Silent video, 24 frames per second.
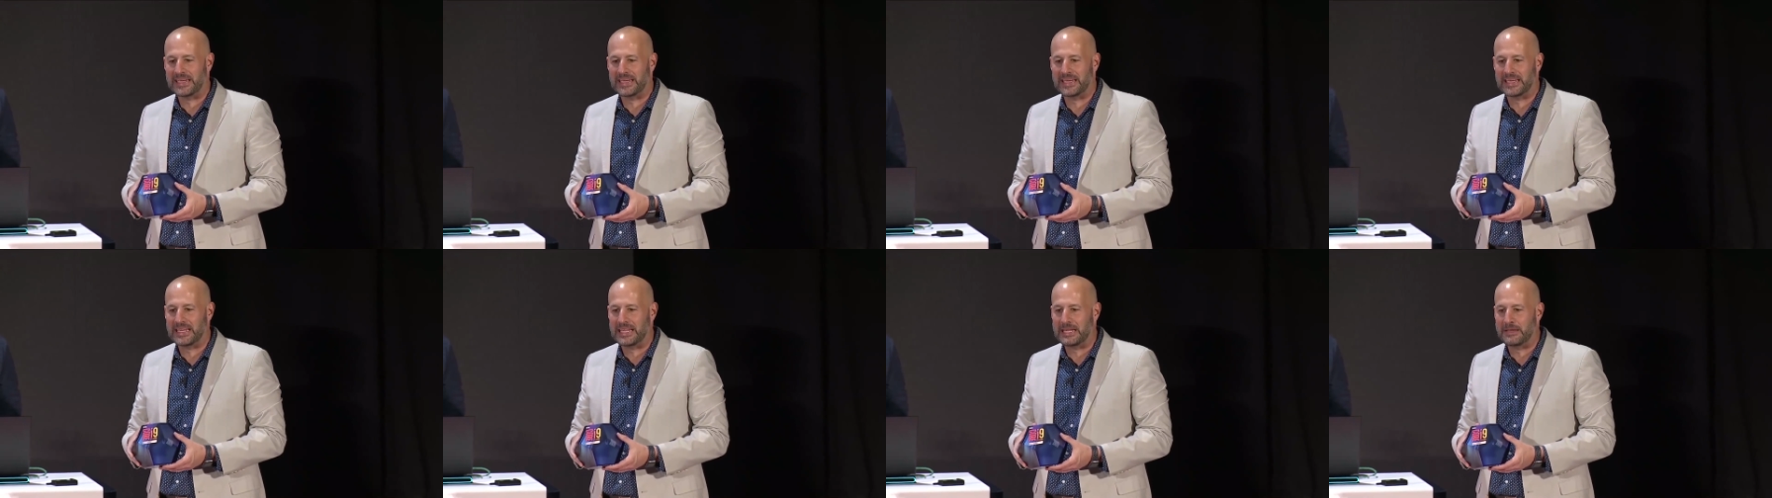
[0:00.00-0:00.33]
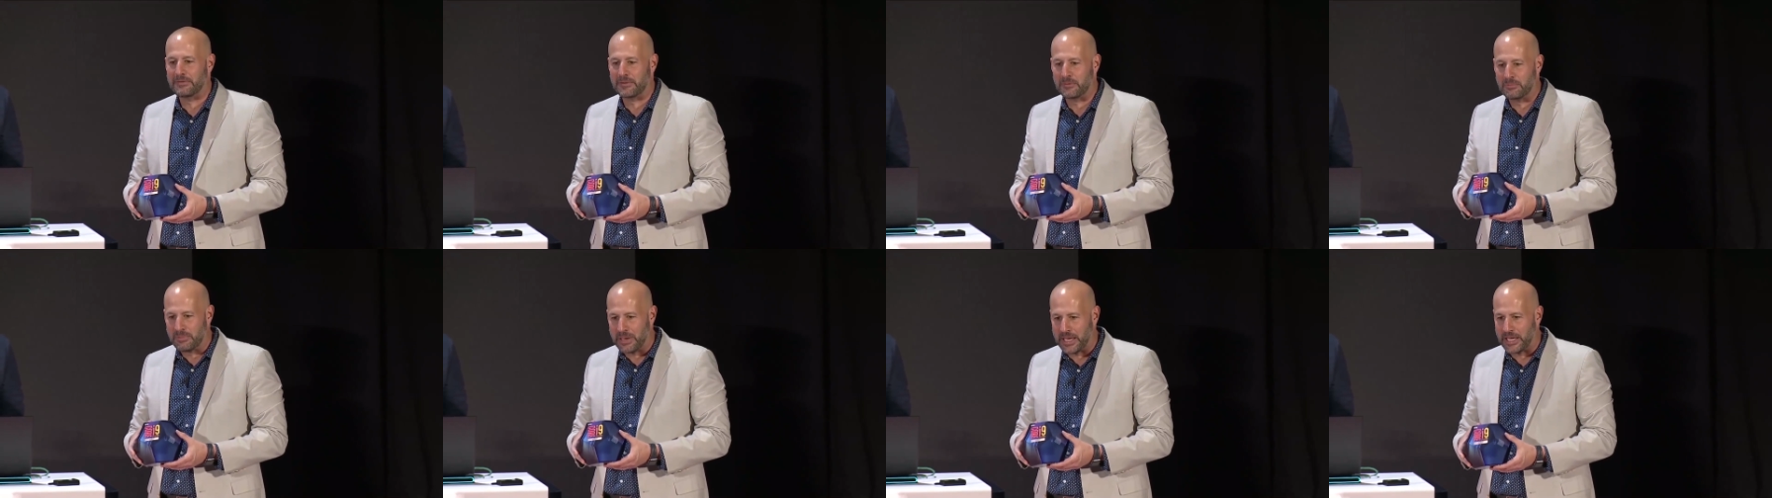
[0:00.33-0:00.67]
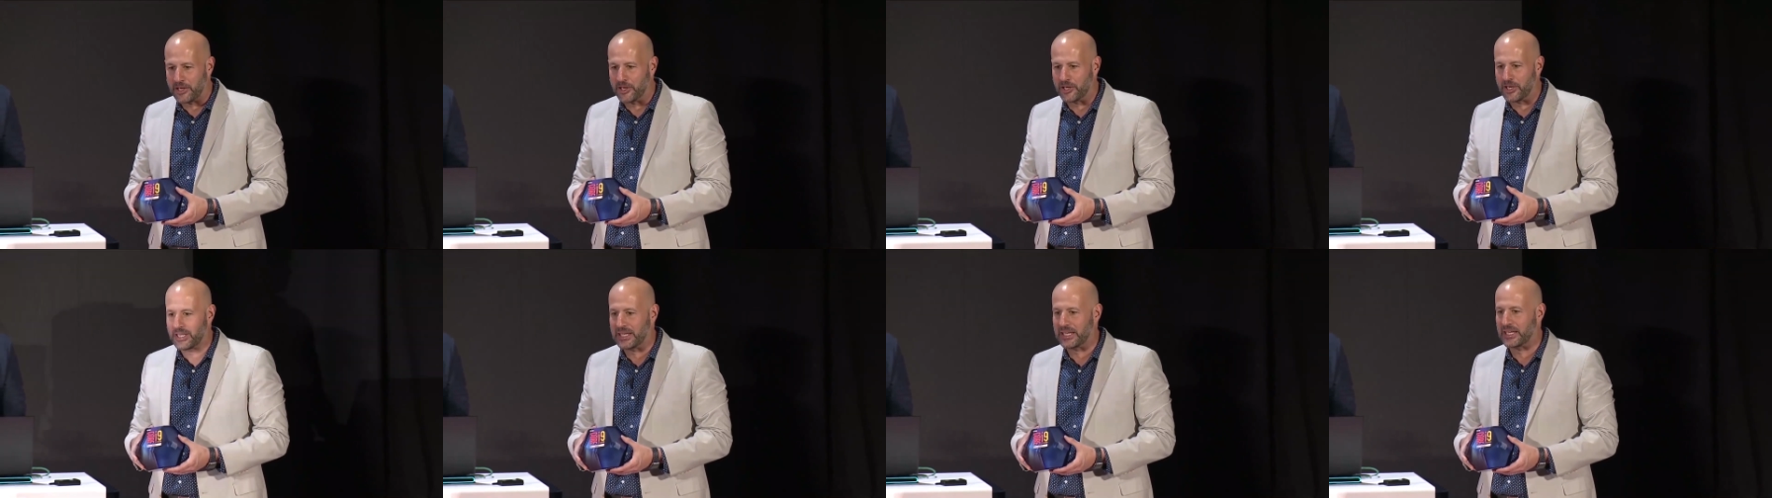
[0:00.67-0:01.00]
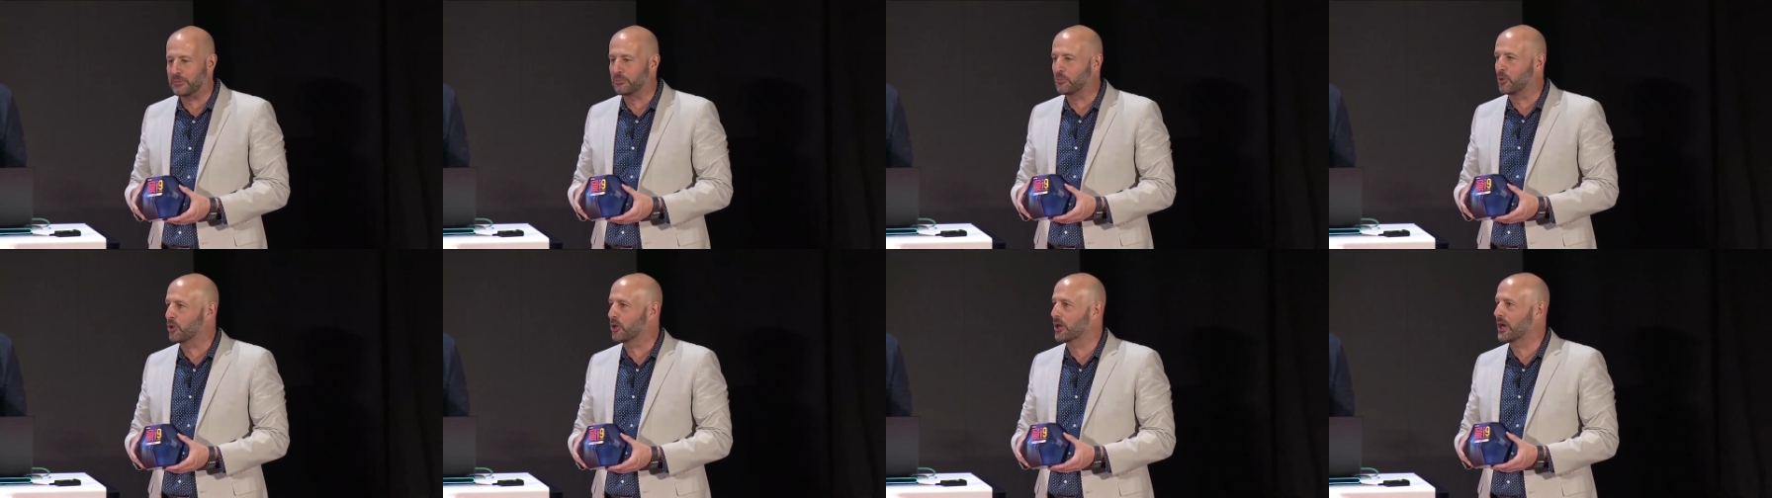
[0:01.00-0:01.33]
to change.
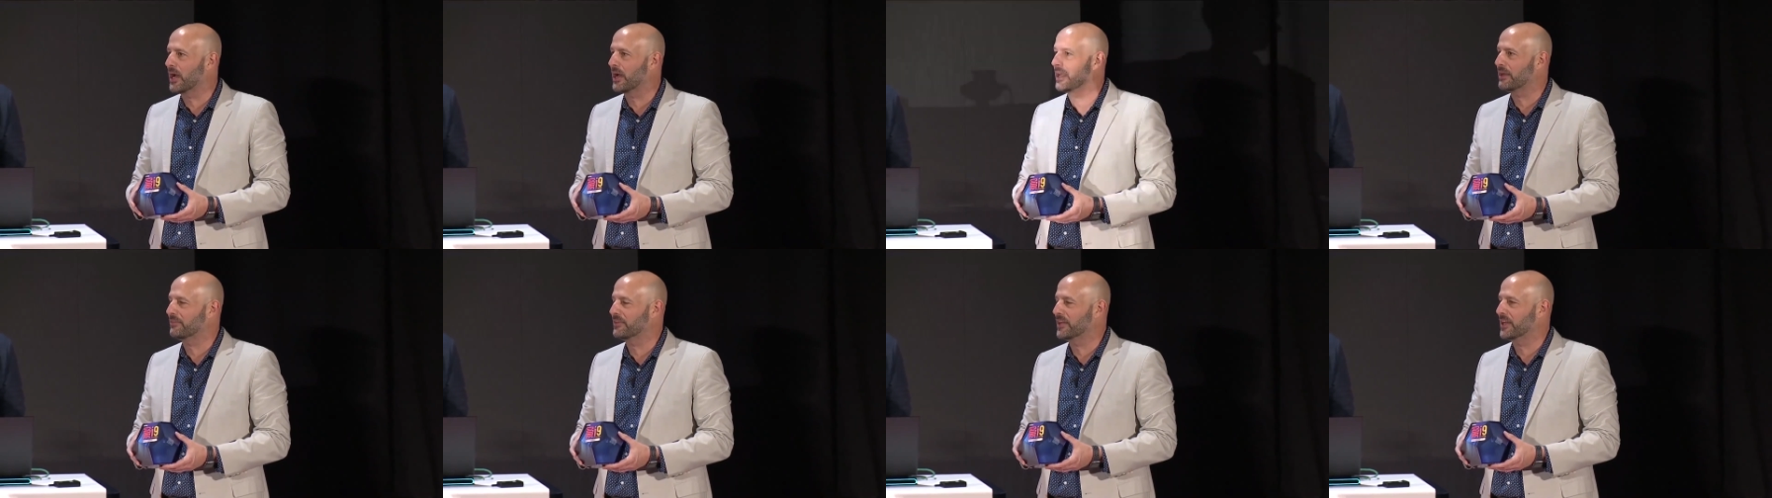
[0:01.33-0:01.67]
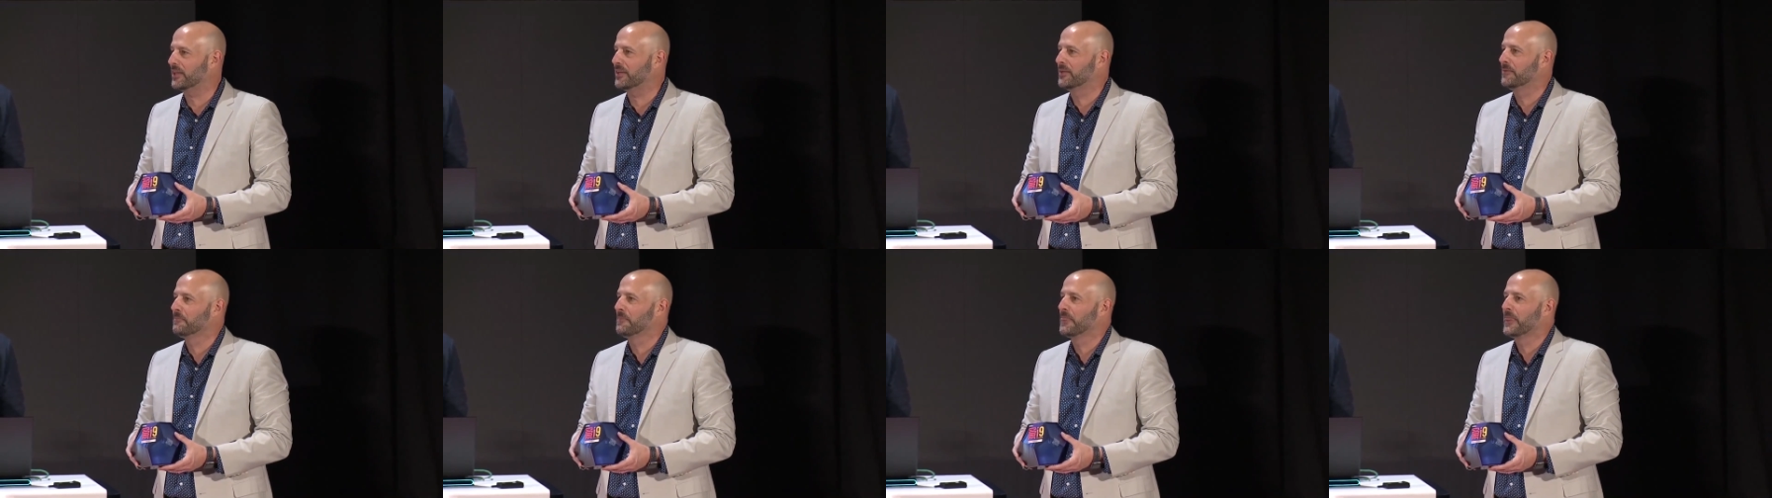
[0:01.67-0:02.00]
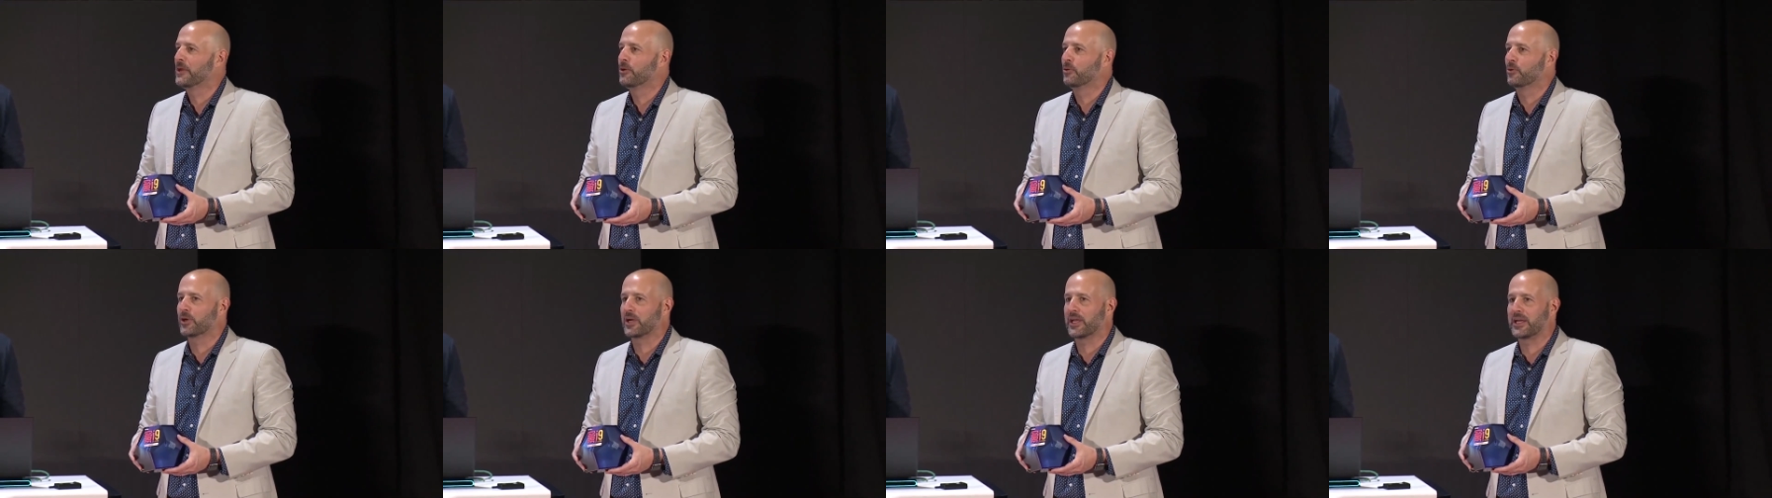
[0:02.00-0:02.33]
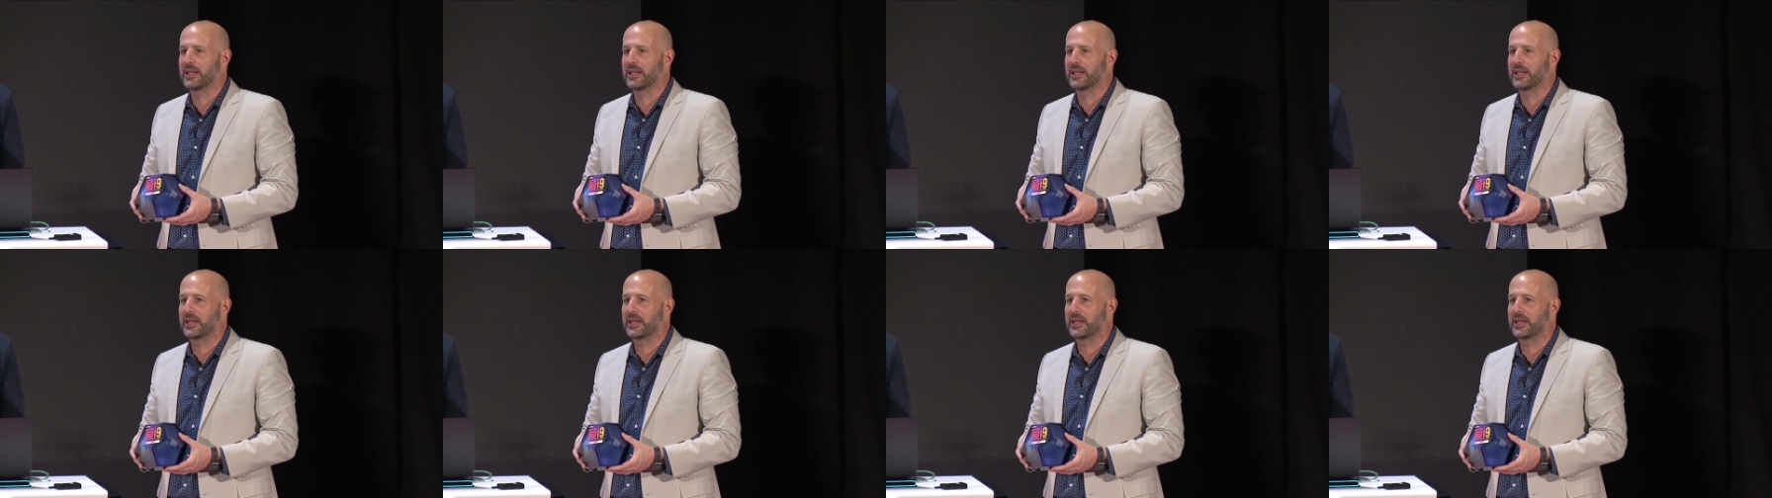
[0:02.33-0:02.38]
To your second point